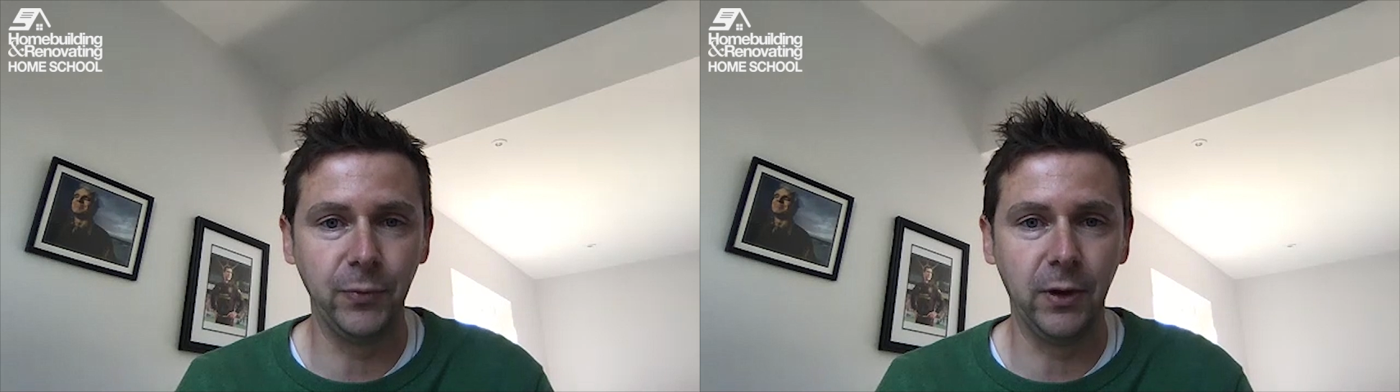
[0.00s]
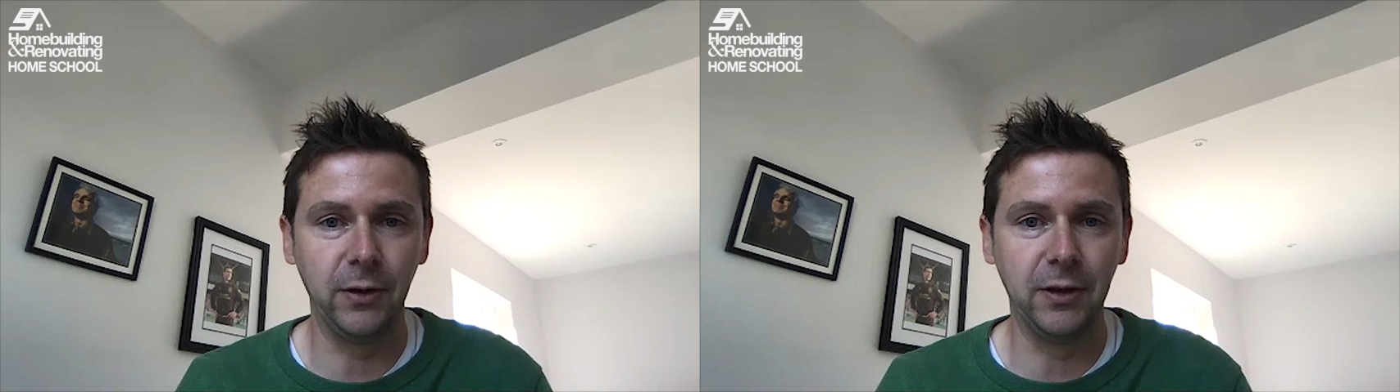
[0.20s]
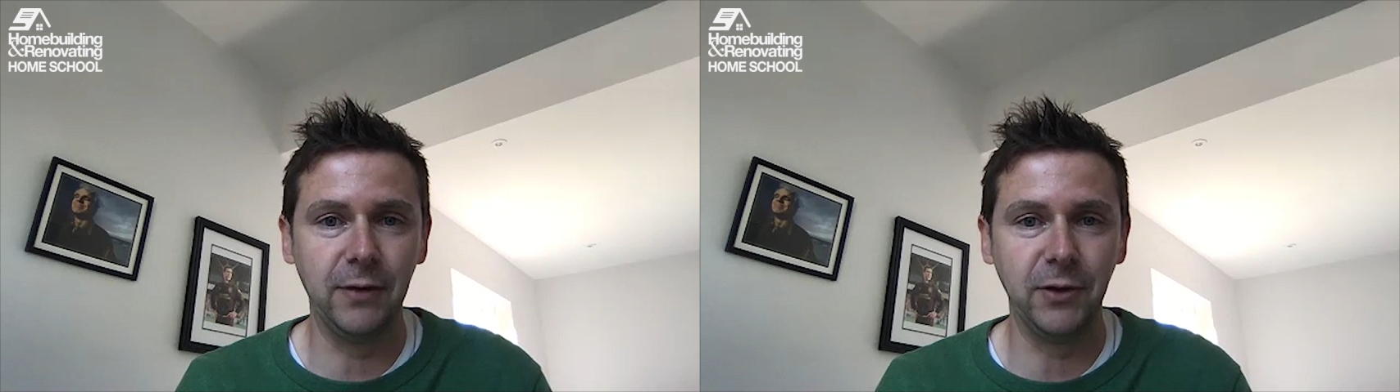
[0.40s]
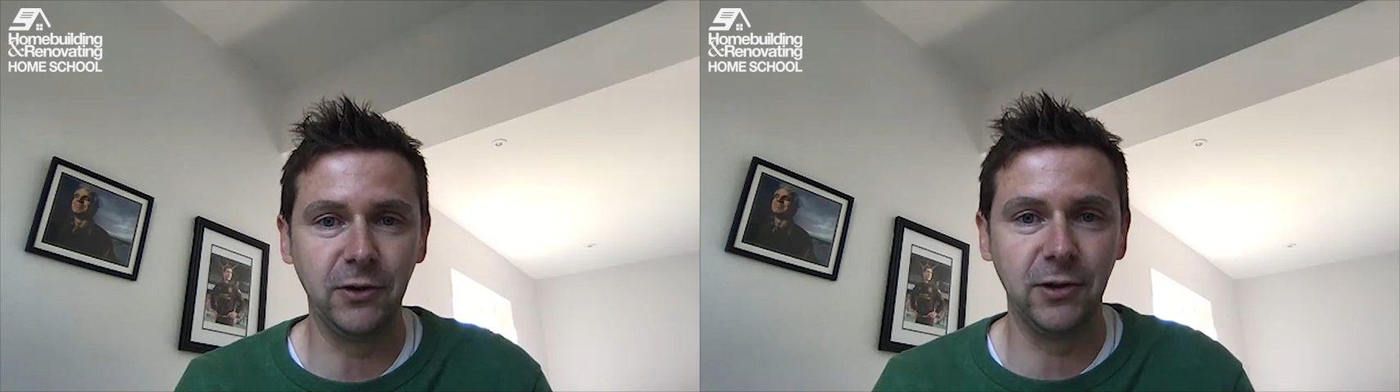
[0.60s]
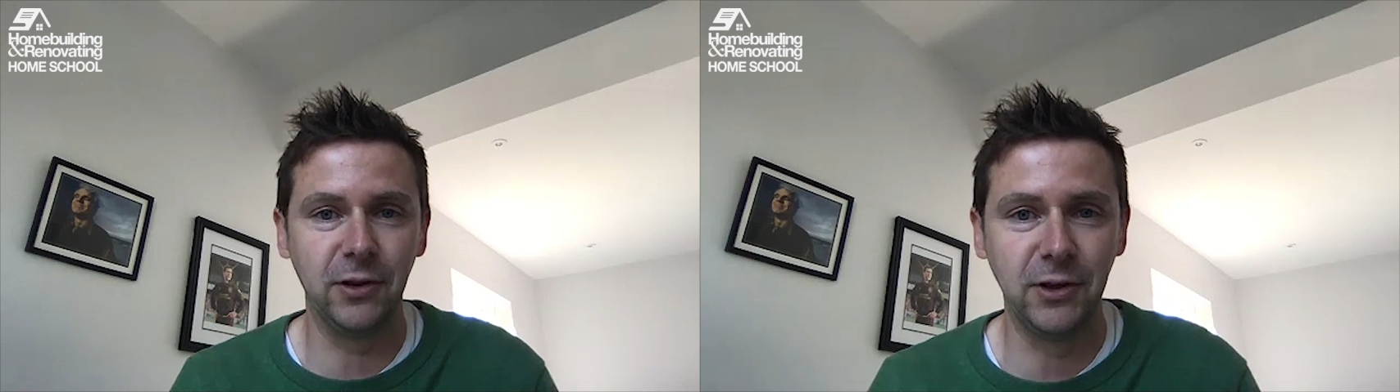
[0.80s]
and give it
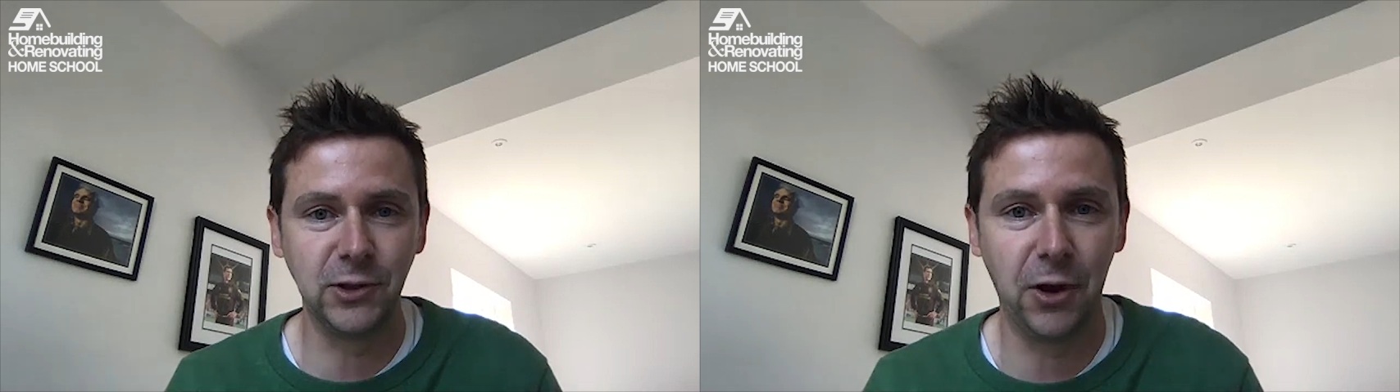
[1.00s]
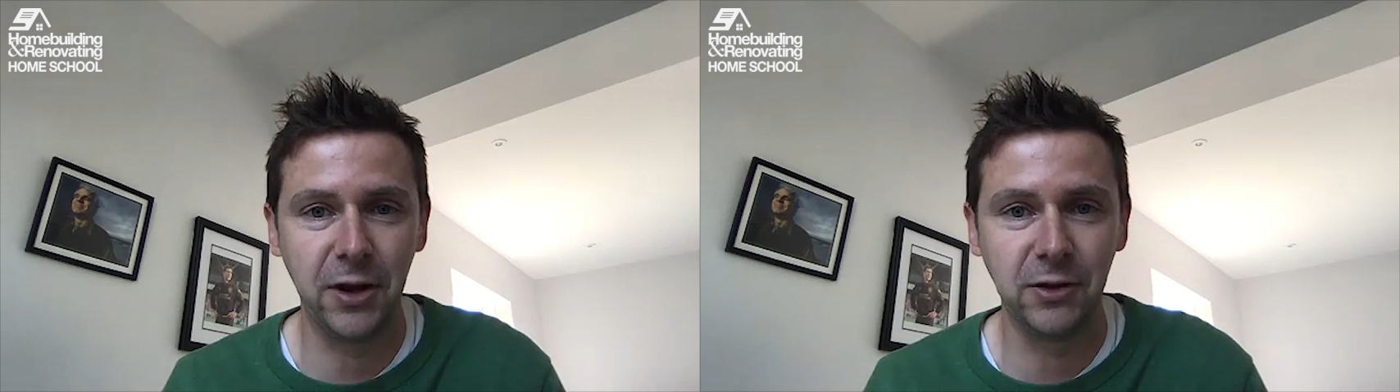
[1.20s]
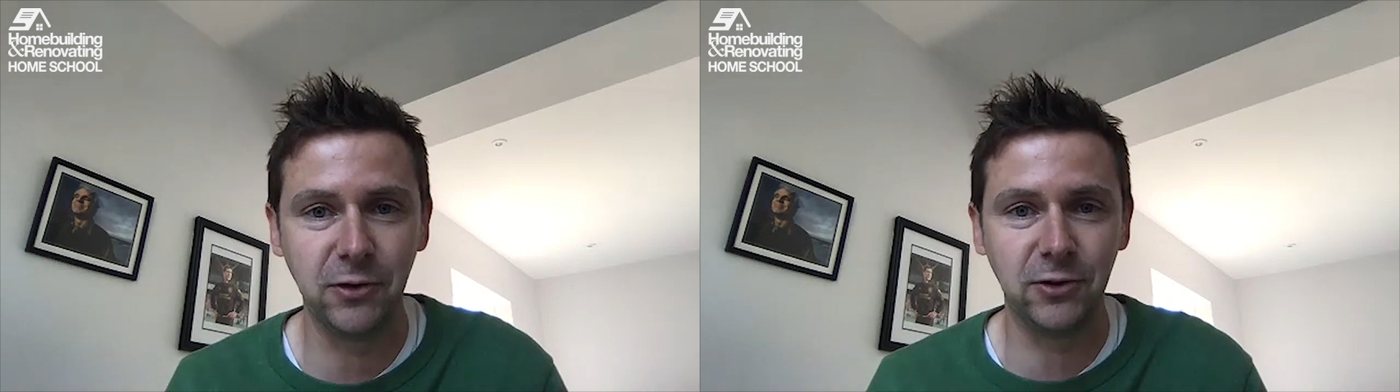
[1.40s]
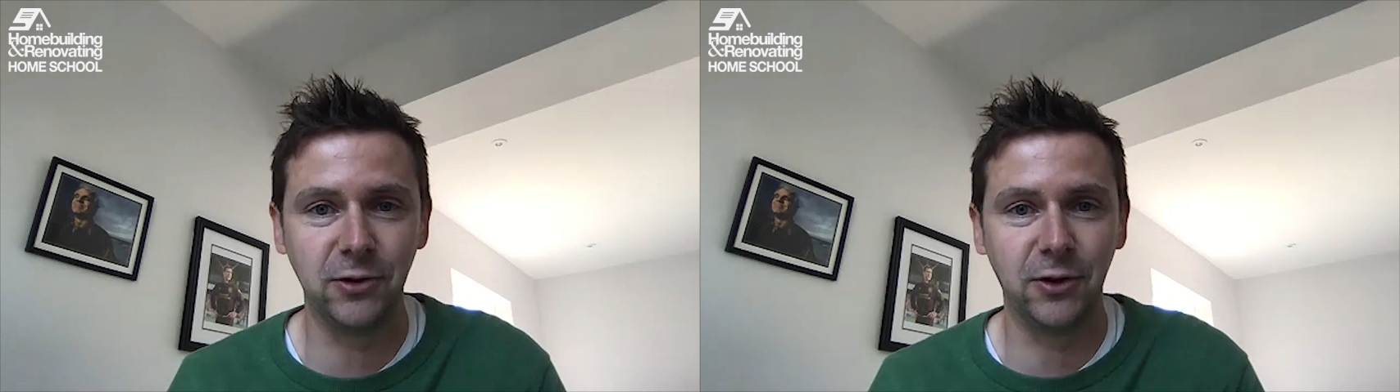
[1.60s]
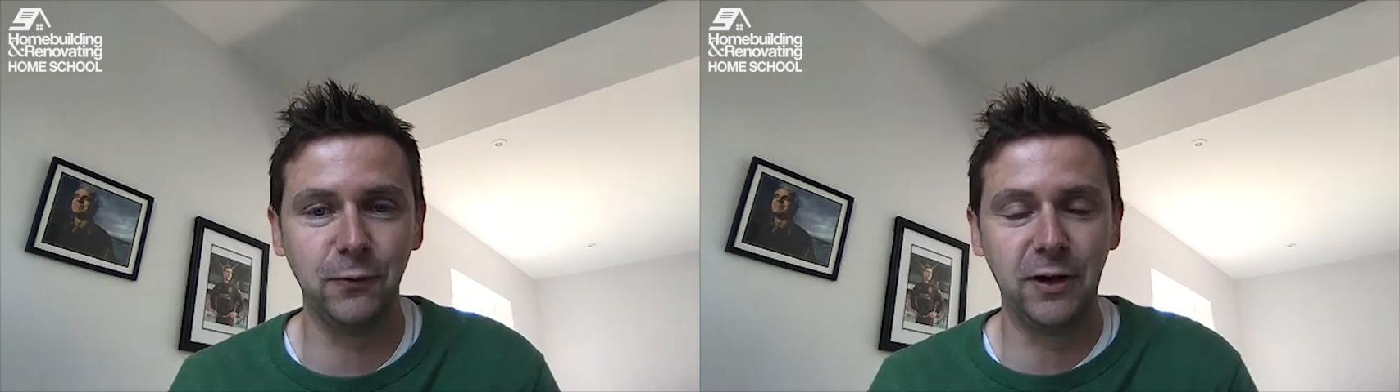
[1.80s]
to the designer just to
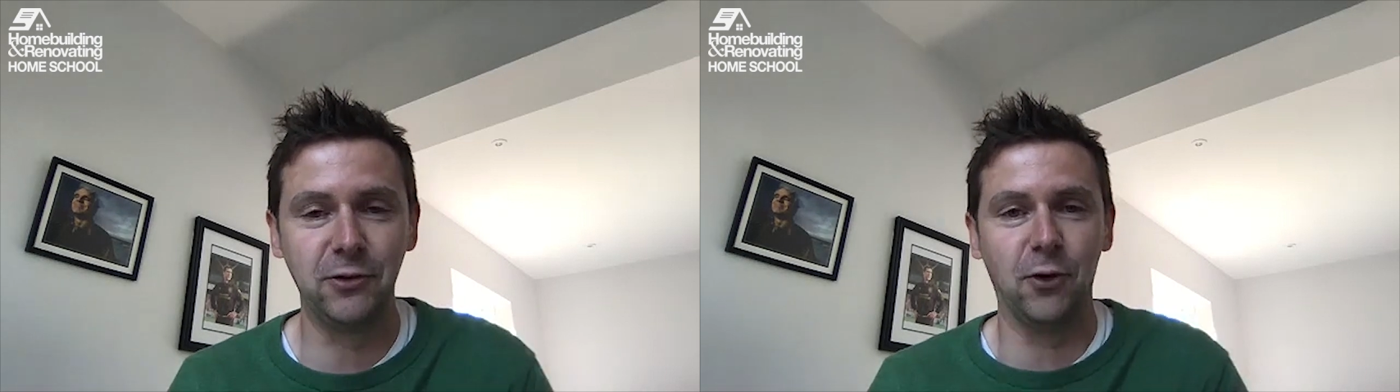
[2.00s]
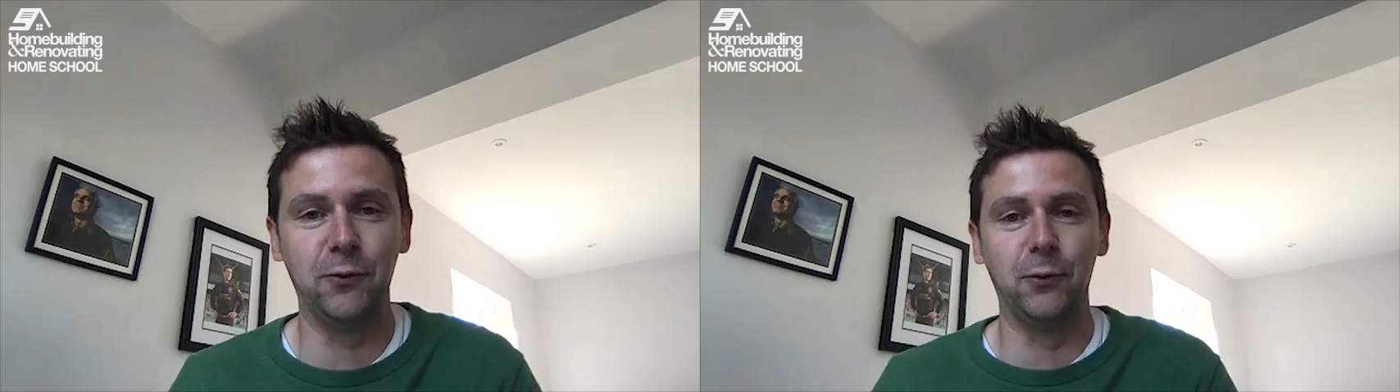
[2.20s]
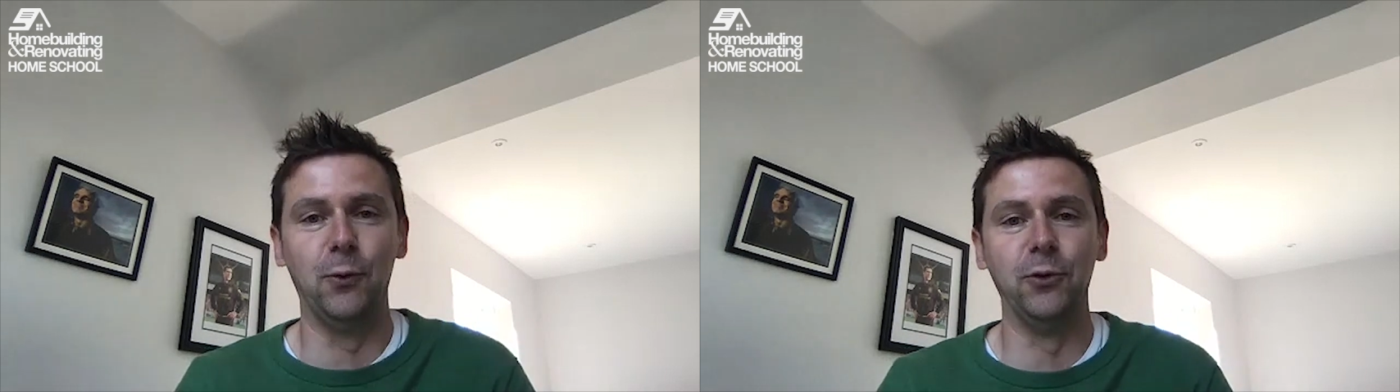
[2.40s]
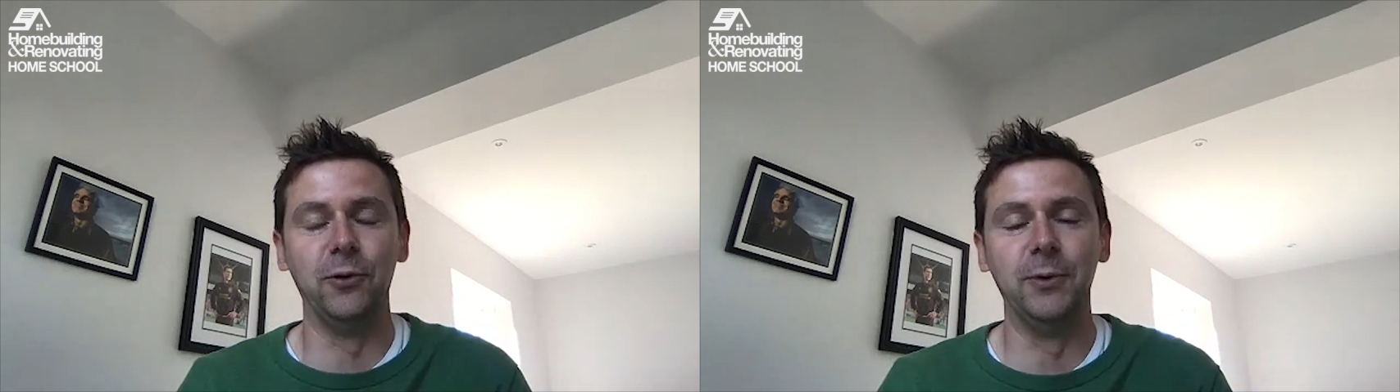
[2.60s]
kind of finish off for them.